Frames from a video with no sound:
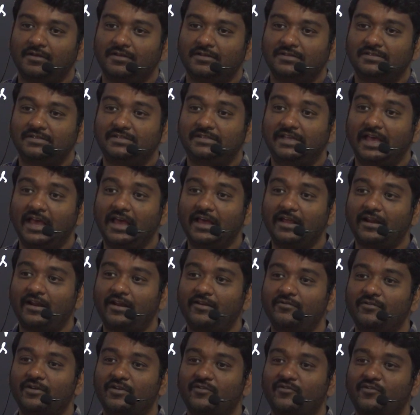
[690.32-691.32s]
Zaire
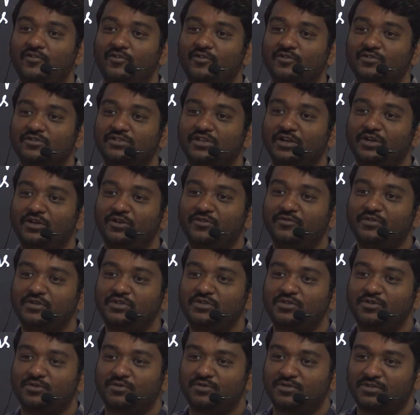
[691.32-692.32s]
River flows into
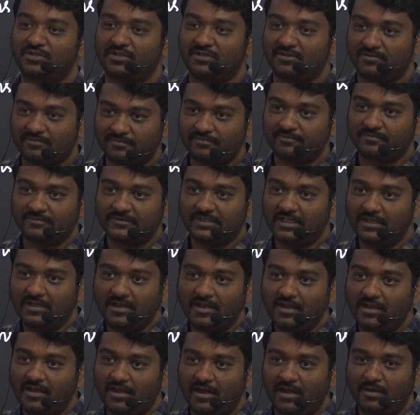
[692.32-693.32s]
which ocean?
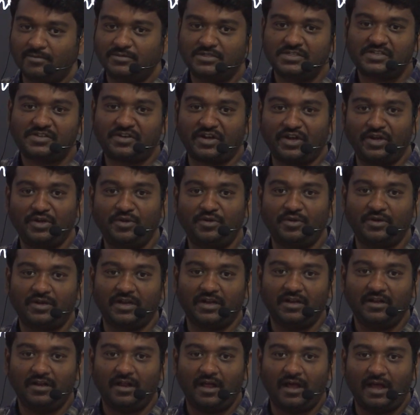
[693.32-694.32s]
I'm just trying to
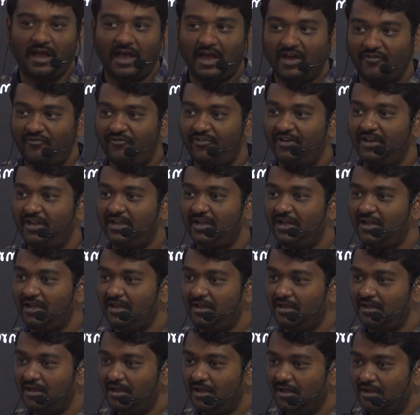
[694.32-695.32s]
tell Africa,
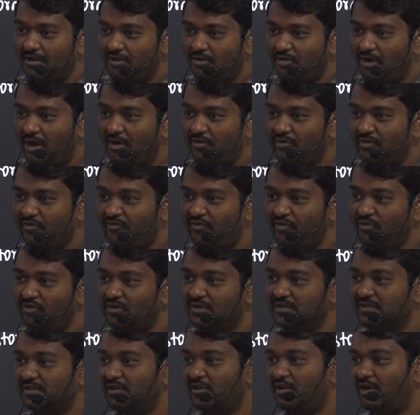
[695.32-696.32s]
you have to
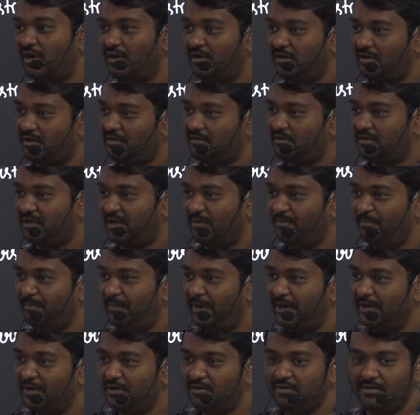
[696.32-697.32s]
focus a lot
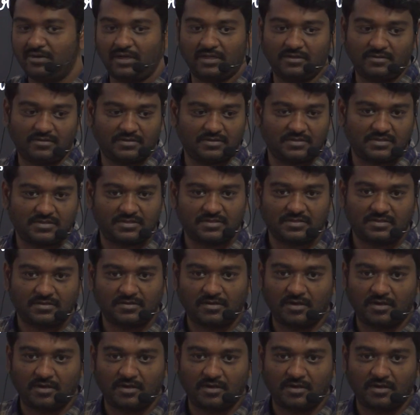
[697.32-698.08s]
compared to others.